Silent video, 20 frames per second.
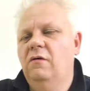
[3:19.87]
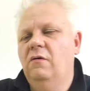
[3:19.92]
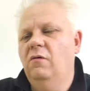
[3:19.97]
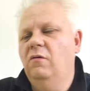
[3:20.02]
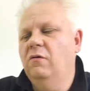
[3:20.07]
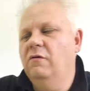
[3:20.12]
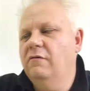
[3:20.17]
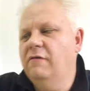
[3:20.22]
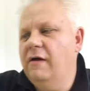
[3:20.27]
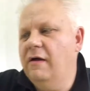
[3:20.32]

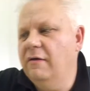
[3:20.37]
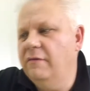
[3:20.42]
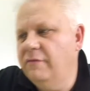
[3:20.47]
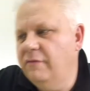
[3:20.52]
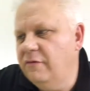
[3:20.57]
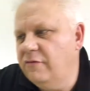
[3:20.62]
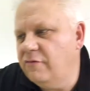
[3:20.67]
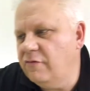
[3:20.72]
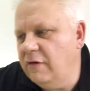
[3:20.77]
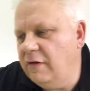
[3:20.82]
all around
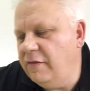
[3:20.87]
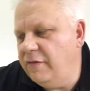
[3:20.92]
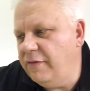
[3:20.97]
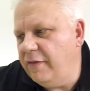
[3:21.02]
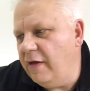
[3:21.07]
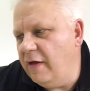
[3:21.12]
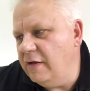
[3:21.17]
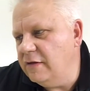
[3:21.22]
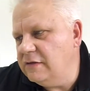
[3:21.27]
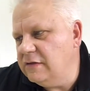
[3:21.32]
the
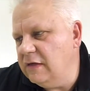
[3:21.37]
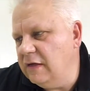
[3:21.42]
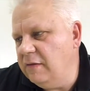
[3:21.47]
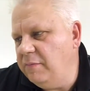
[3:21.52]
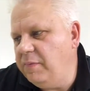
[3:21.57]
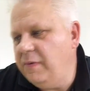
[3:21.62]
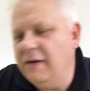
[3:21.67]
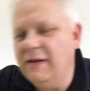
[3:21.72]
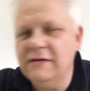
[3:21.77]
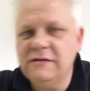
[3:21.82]
330
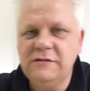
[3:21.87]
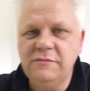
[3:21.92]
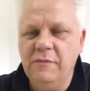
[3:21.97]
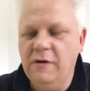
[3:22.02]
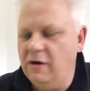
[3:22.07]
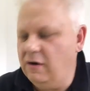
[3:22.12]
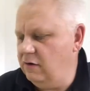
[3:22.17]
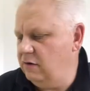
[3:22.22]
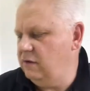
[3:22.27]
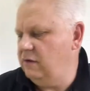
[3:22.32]
plus
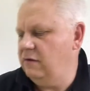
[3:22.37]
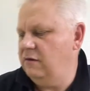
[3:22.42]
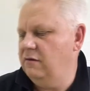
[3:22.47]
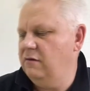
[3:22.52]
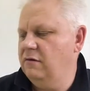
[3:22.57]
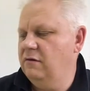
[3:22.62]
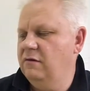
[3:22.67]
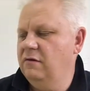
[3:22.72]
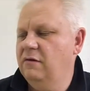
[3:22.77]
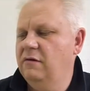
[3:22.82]
mark,
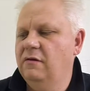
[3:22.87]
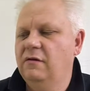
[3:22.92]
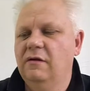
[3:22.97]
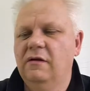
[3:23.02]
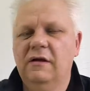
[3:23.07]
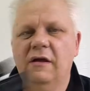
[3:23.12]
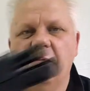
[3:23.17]
a